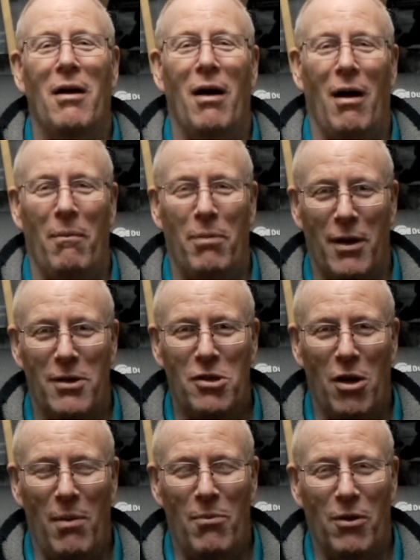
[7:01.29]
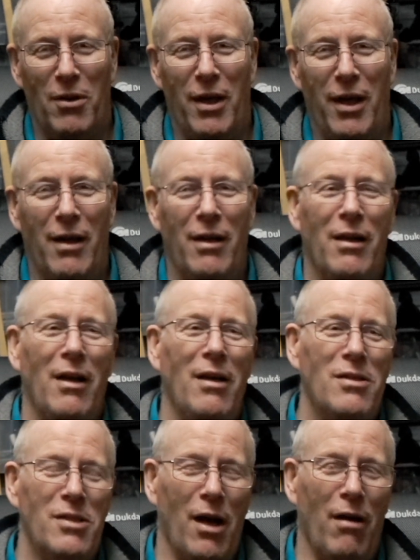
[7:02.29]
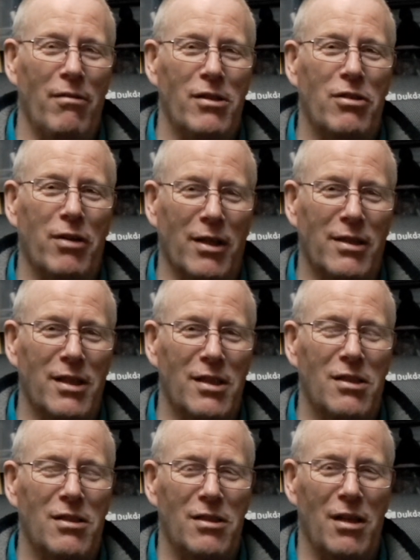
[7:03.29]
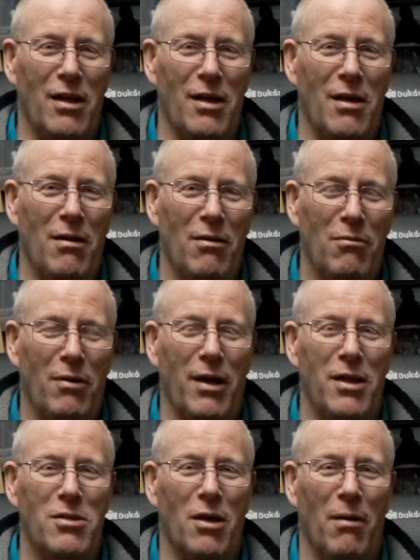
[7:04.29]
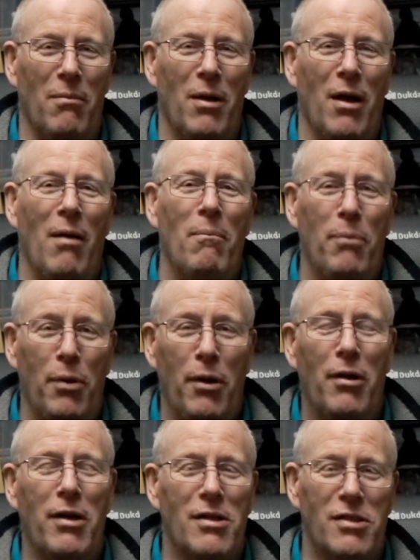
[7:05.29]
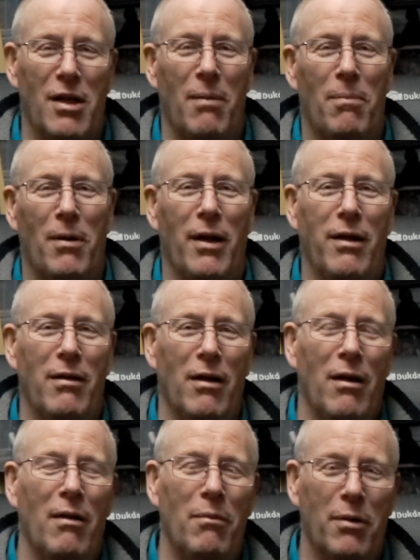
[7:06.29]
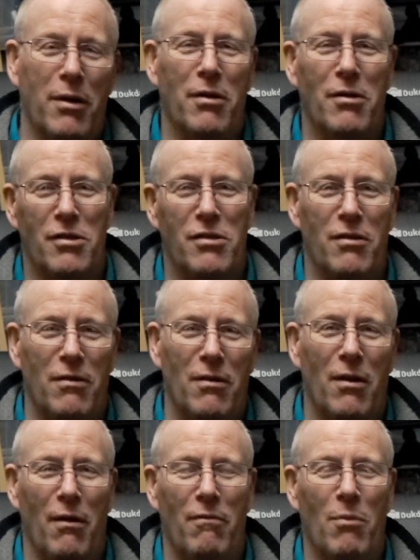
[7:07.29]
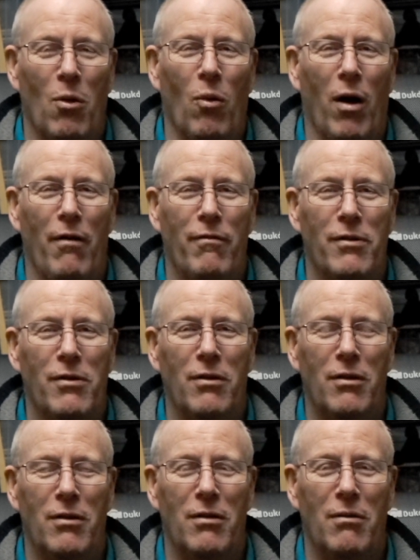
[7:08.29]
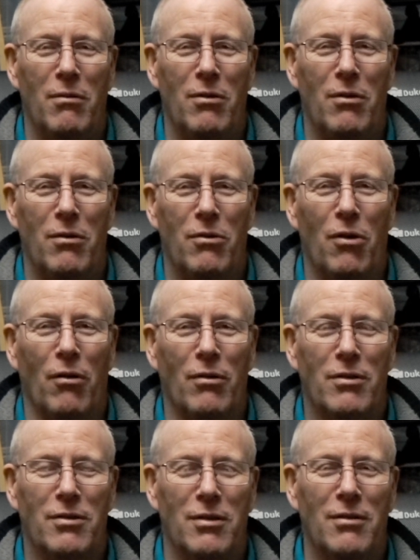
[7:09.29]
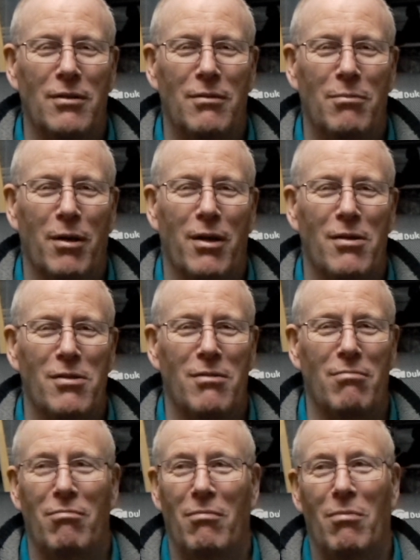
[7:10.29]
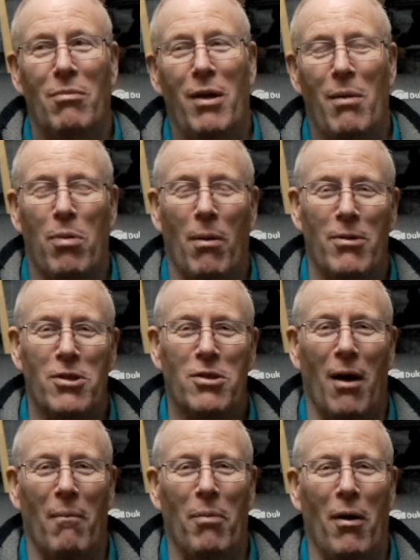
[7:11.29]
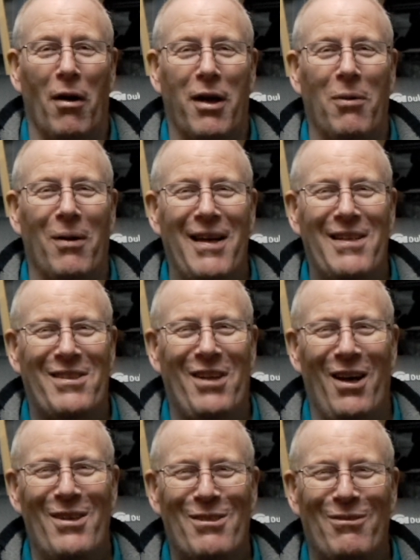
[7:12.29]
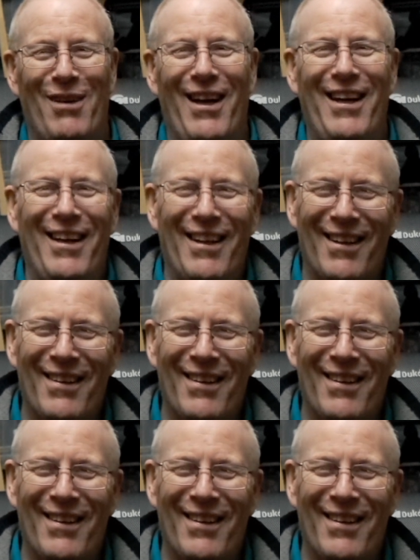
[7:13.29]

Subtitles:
I'll put a timer on there so I restrict its running time, purely and simply because of my wife and dogs, and because they'll probably start barking when it starts running,